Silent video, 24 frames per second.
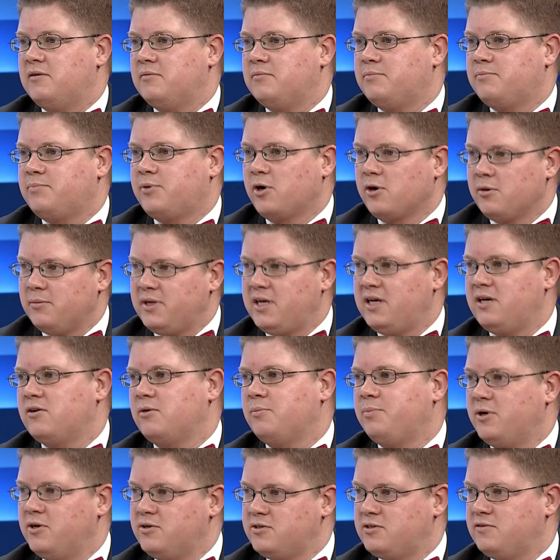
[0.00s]
permanent or
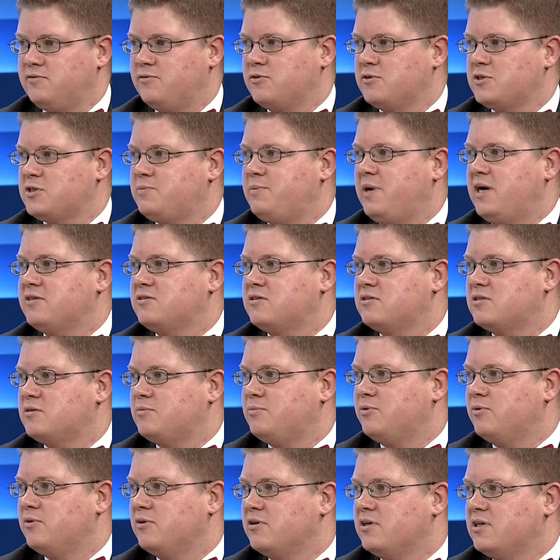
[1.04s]
post-divorce spousal
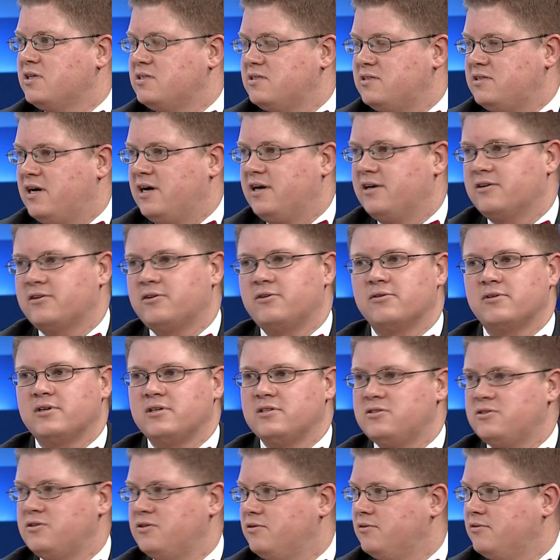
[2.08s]
support is done according
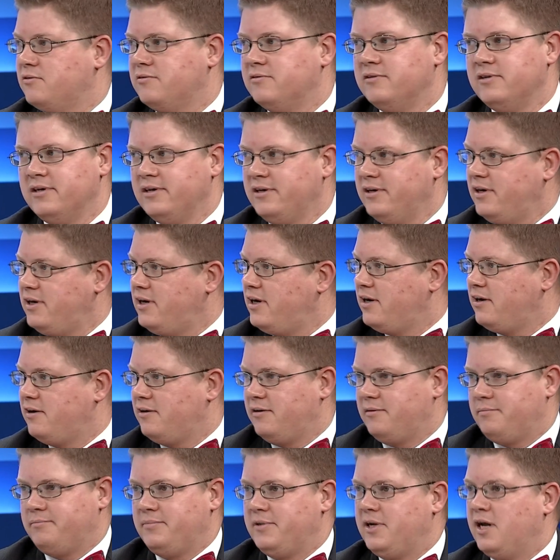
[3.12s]
to a
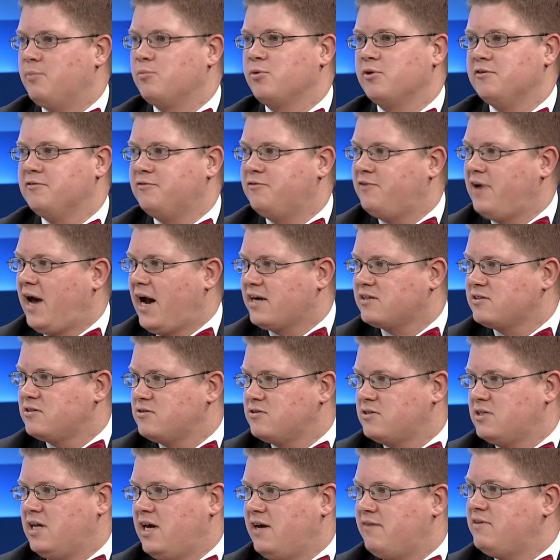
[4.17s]
number of factors
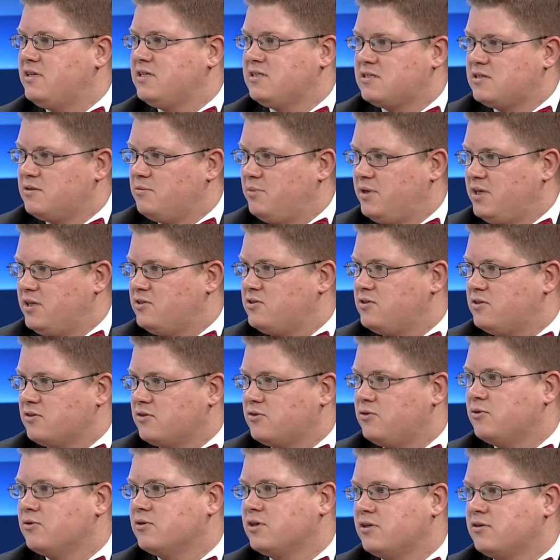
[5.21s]
and evidence submitted to the
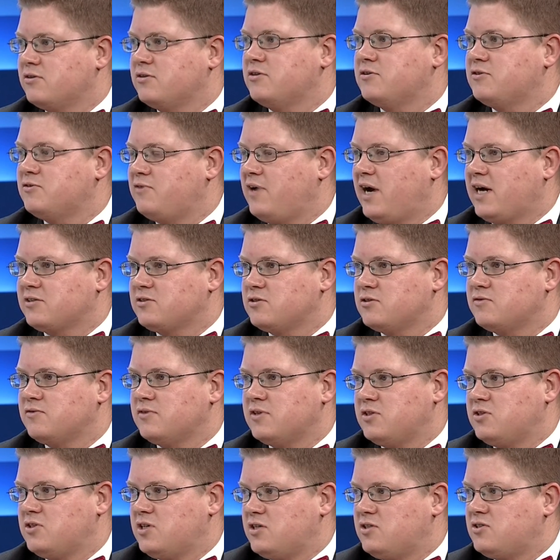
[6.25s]
court under those factors for the
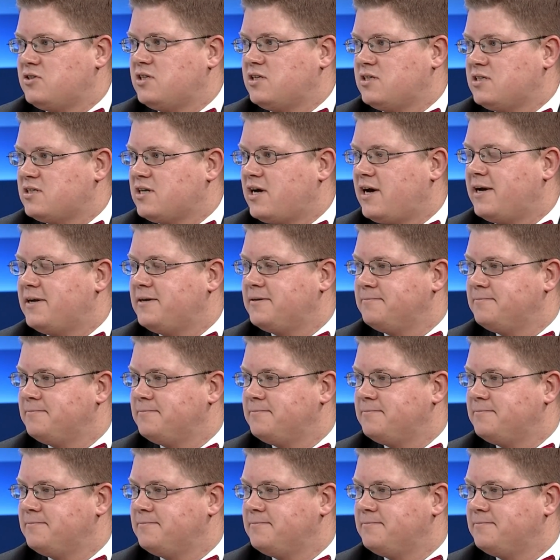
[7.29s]
judge to decide.